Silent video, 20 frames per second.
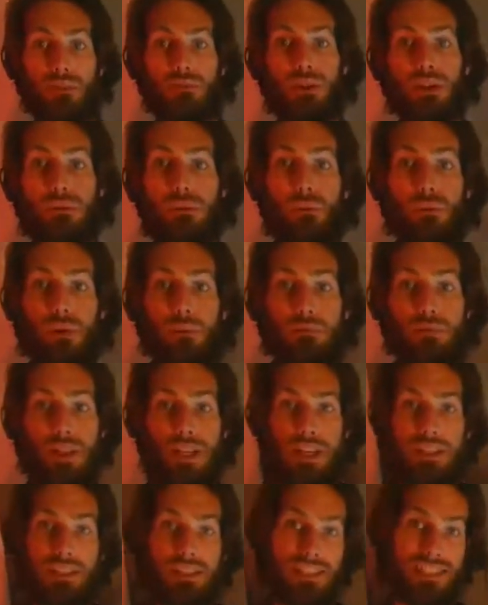Whenever we
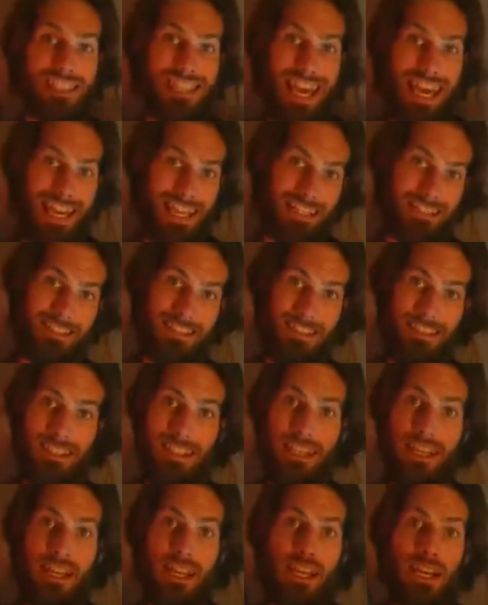play a scale,
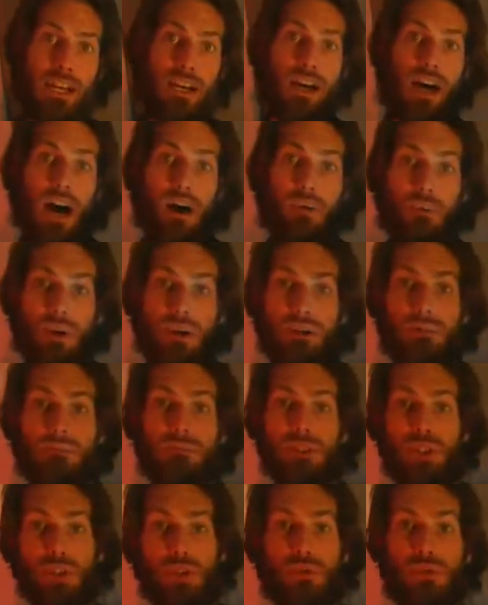we're
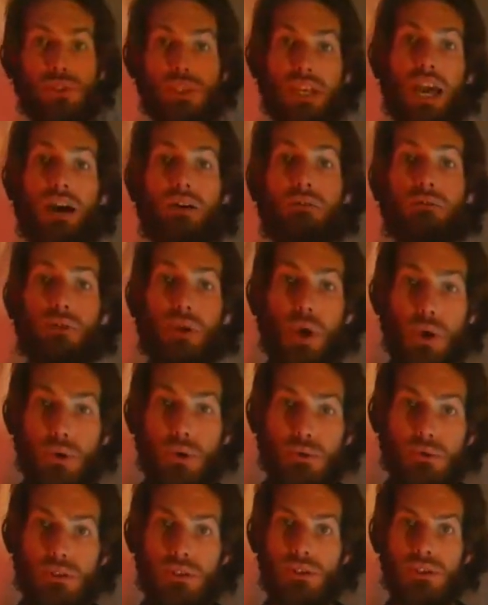choosing out
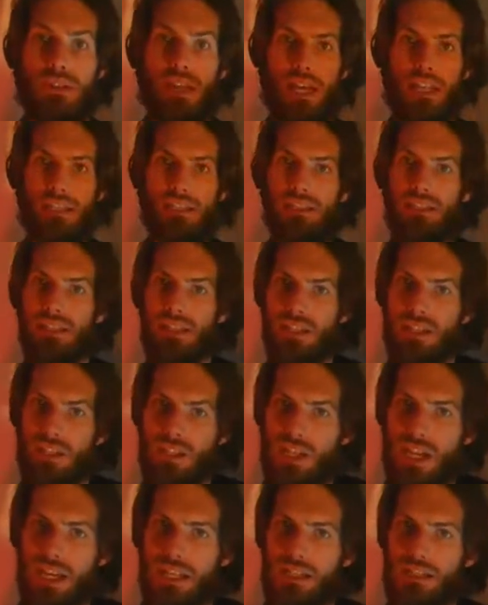notes that
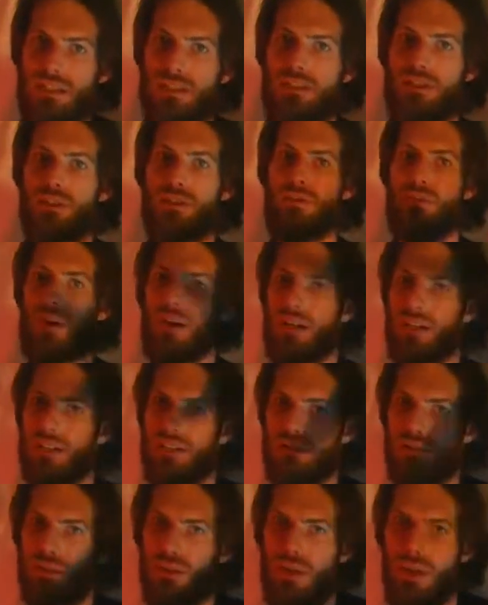suggest to
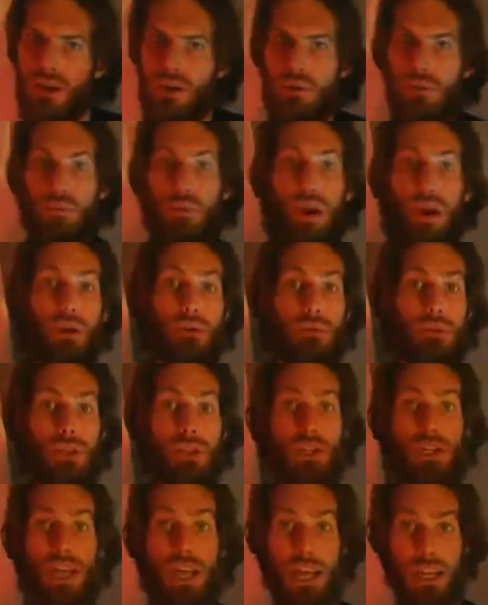us where we
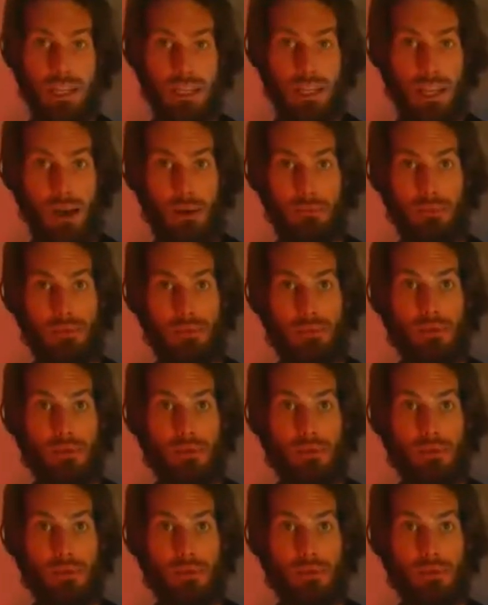should end up,